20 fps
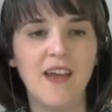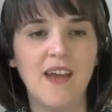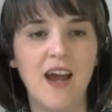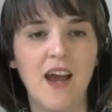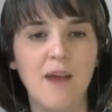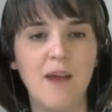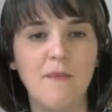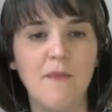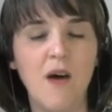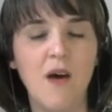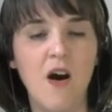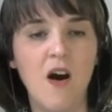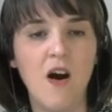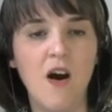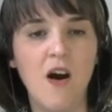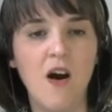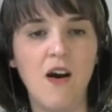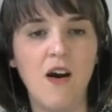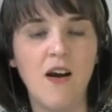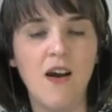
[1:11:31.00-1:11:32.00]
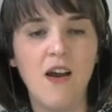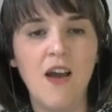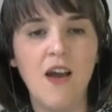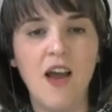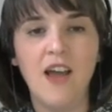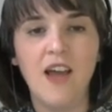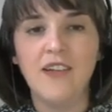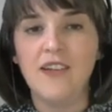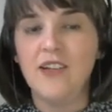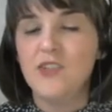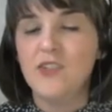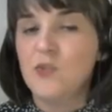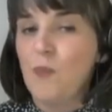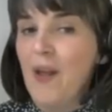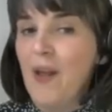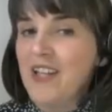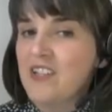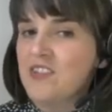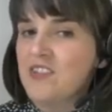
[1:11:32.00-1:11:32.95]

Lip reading: are, as well